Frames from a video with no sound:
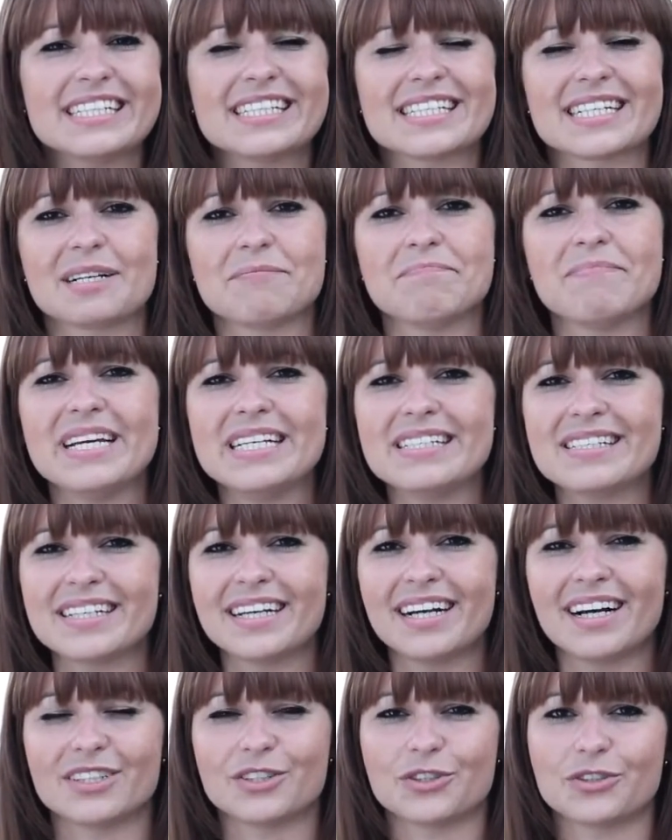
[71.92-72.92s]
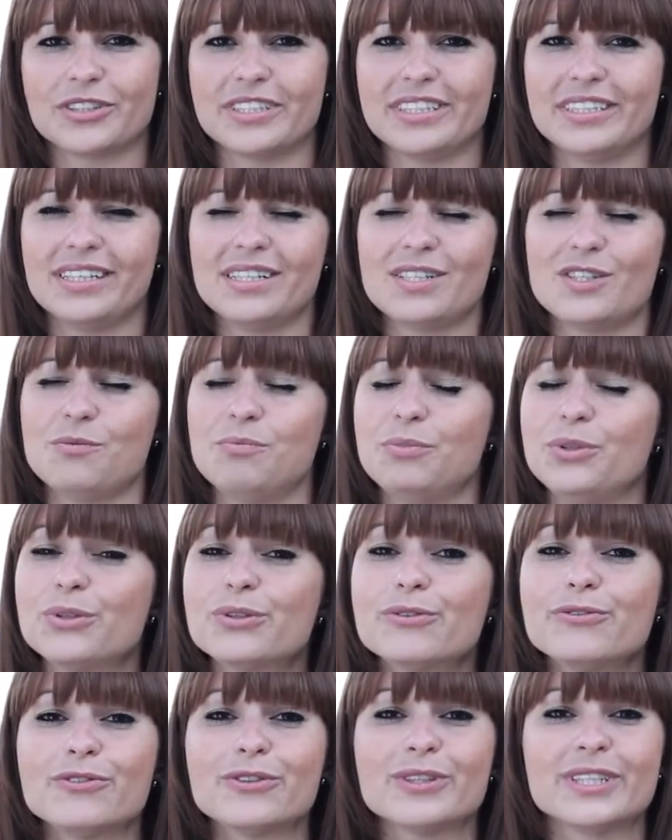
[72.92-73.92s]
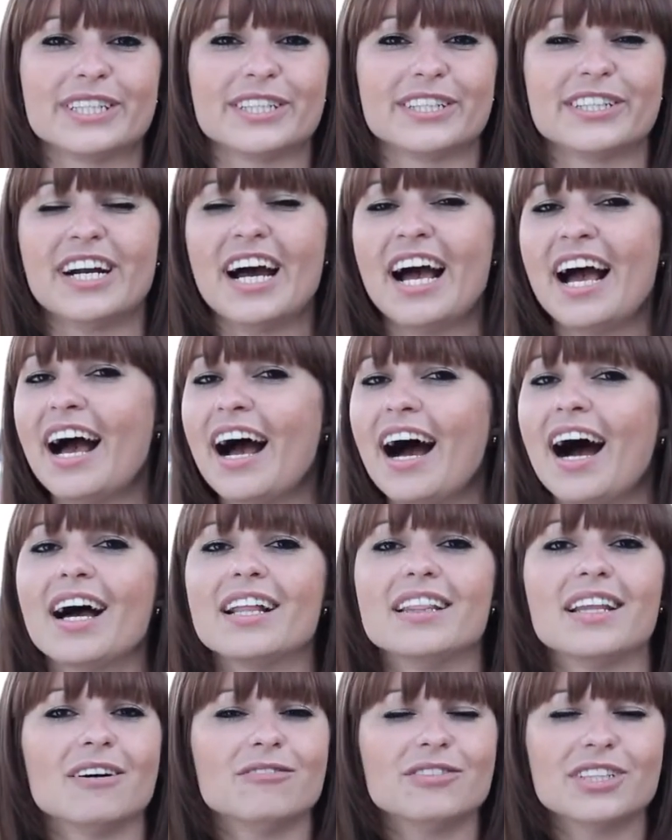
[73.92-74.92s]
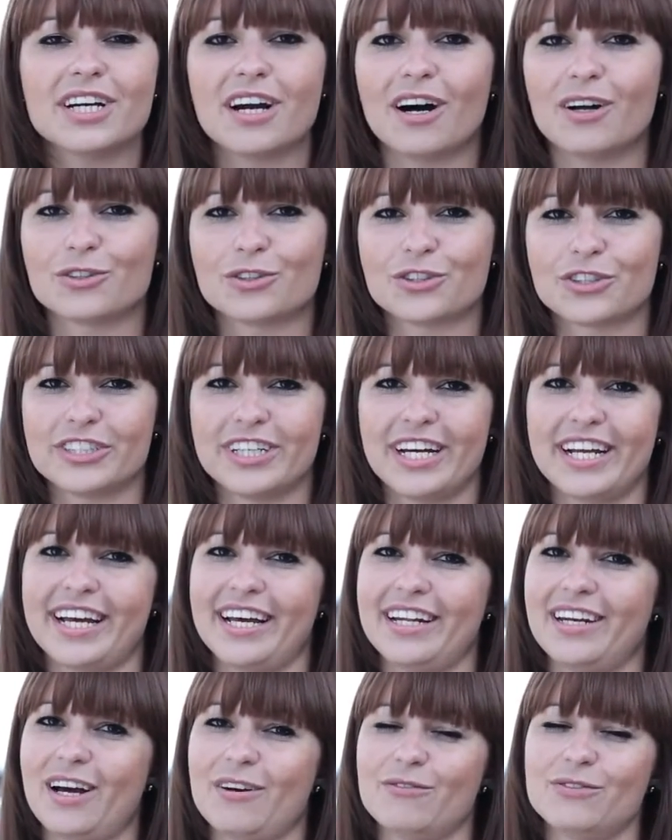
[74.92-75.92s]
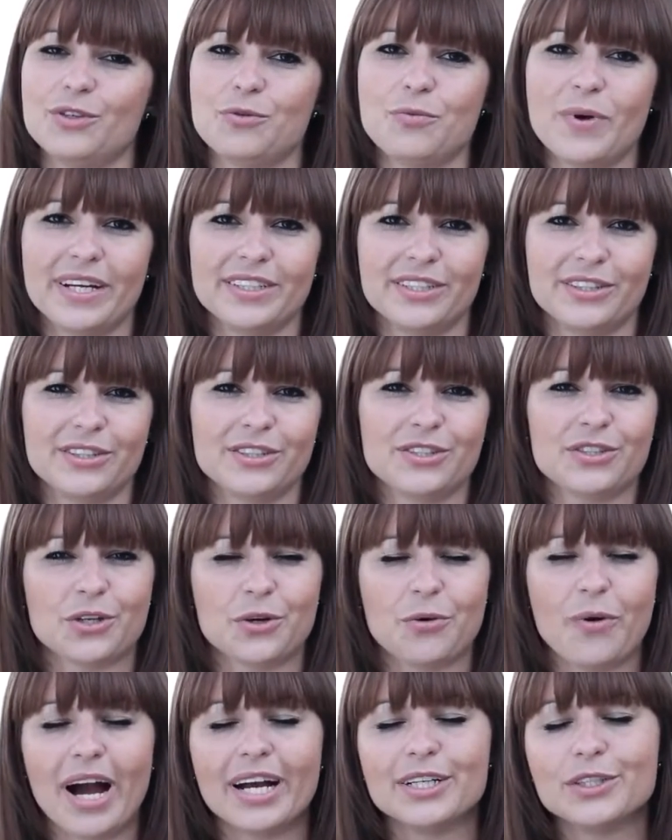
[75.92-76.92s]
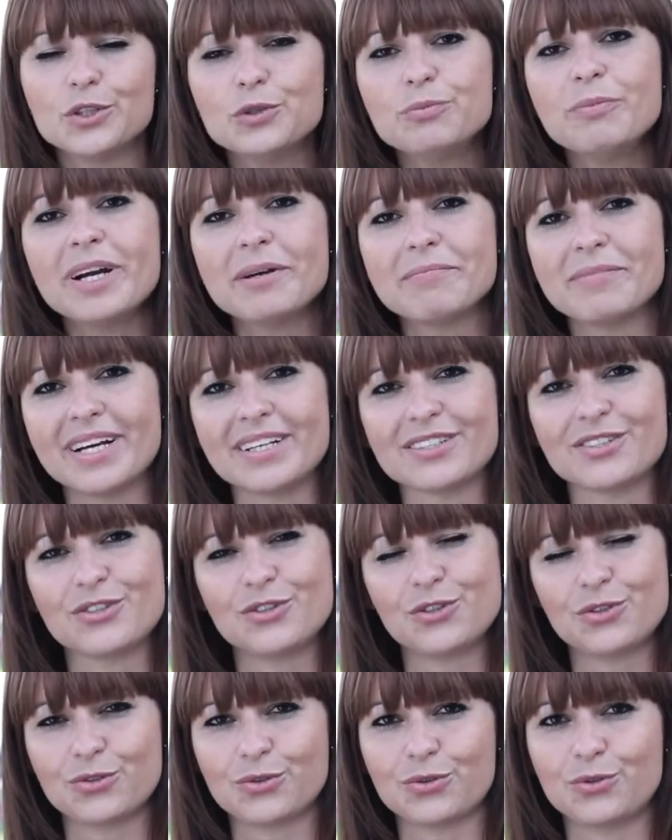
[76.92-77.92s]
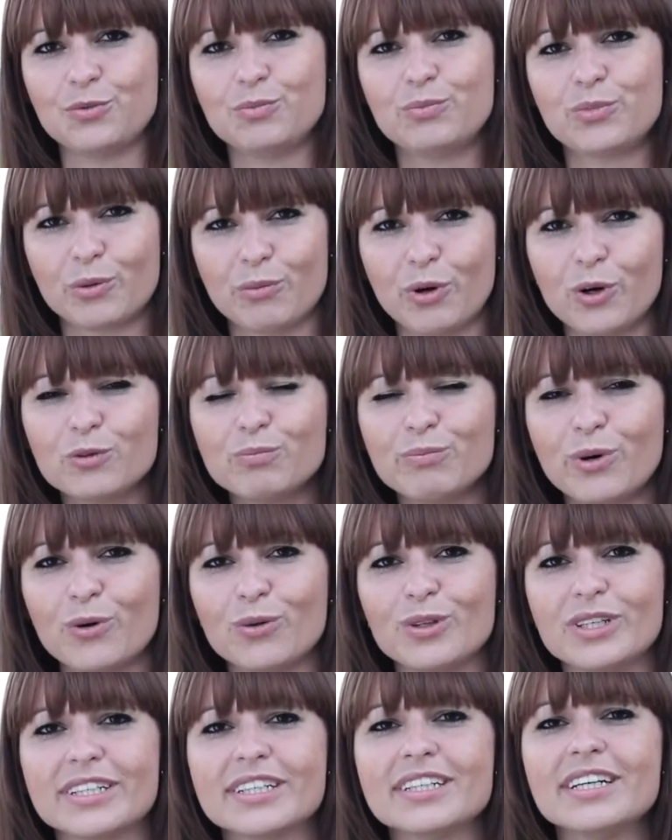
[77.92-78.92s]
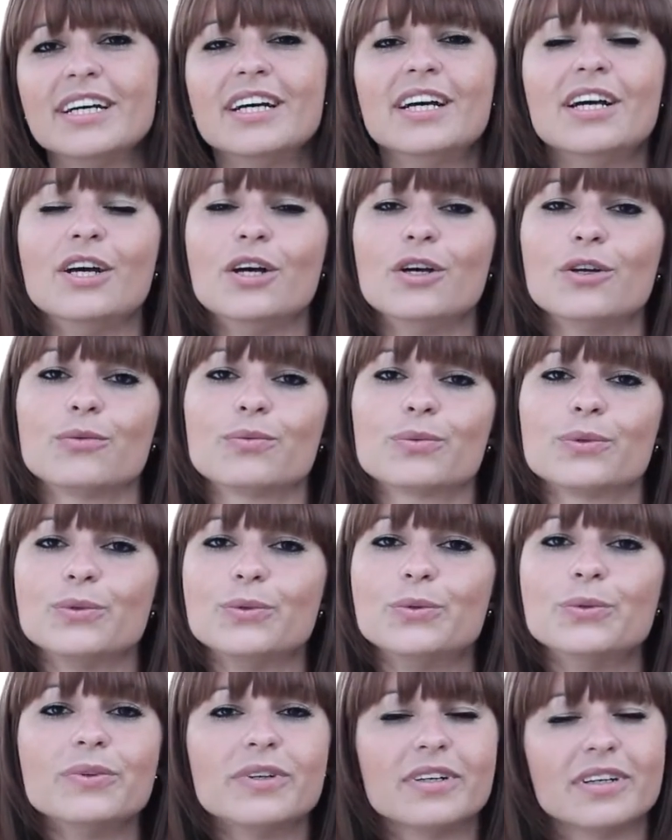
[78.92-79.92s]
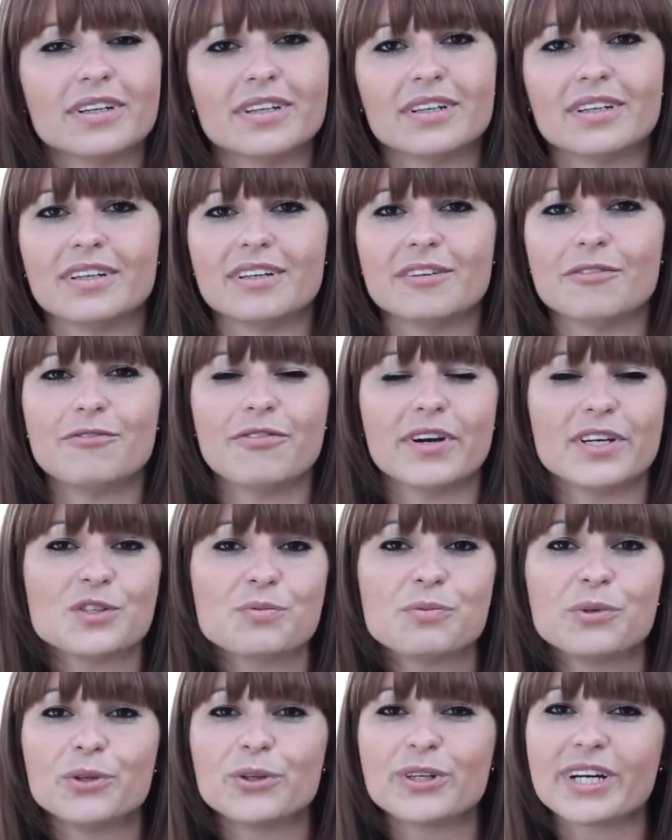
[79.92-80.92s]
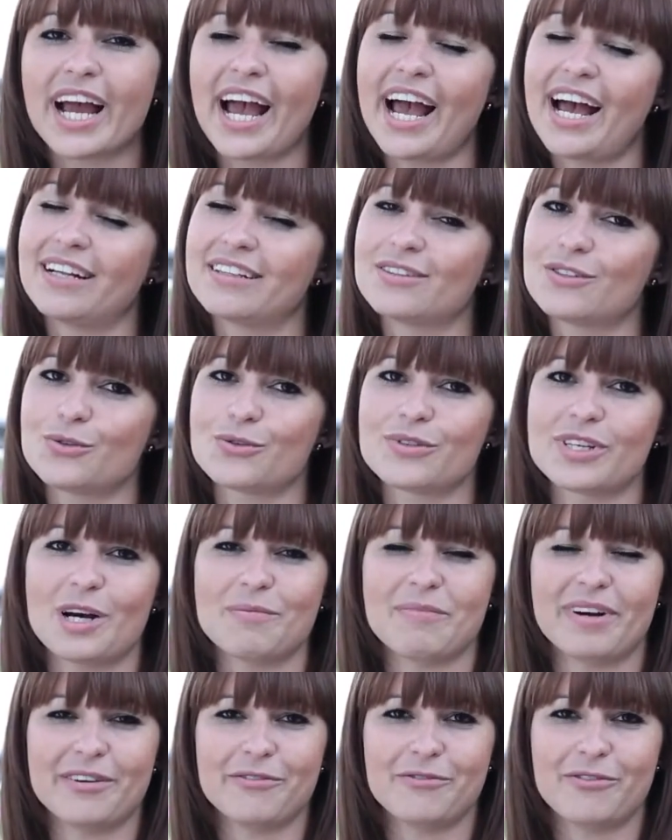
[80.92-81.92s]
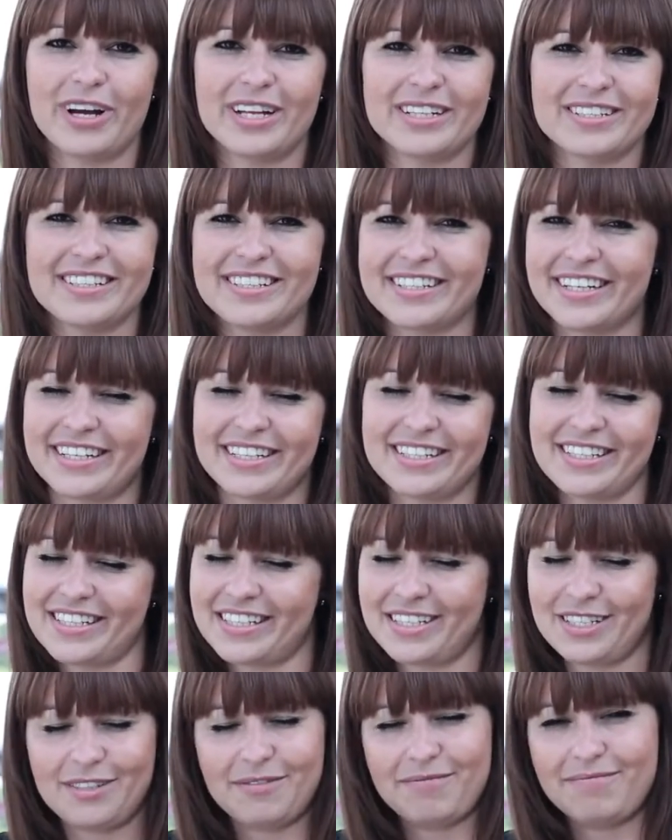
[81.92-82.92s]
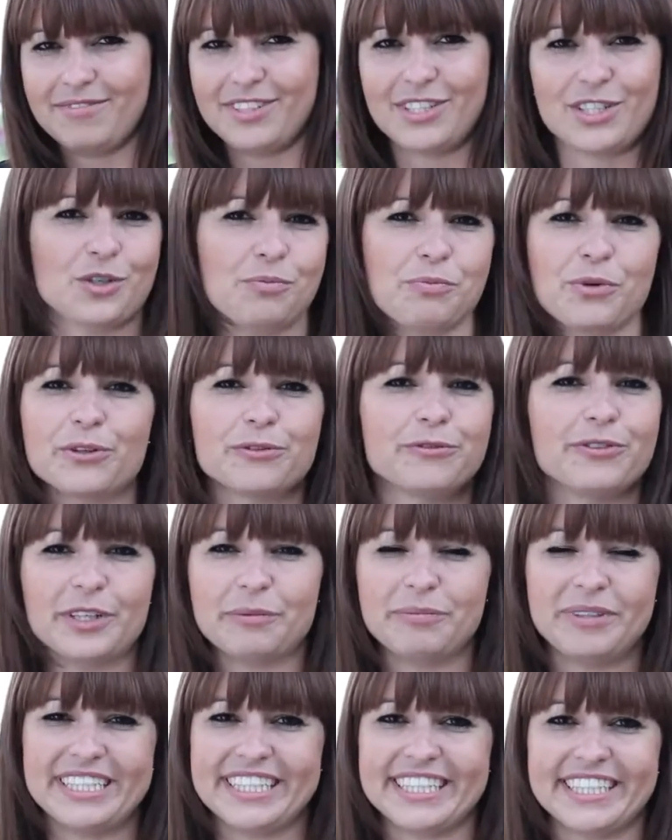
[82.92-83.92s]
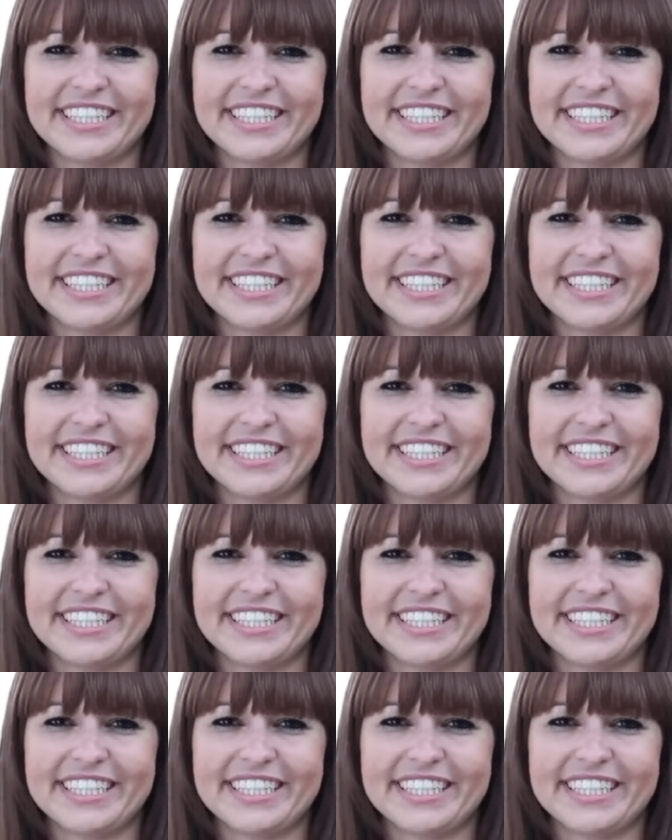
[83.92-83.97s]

it's an amazing country. It's beautiful here. I love the culture and I love the weather. So I do my best to promote Poland through Facebook and to tell my friends that it's just perfect being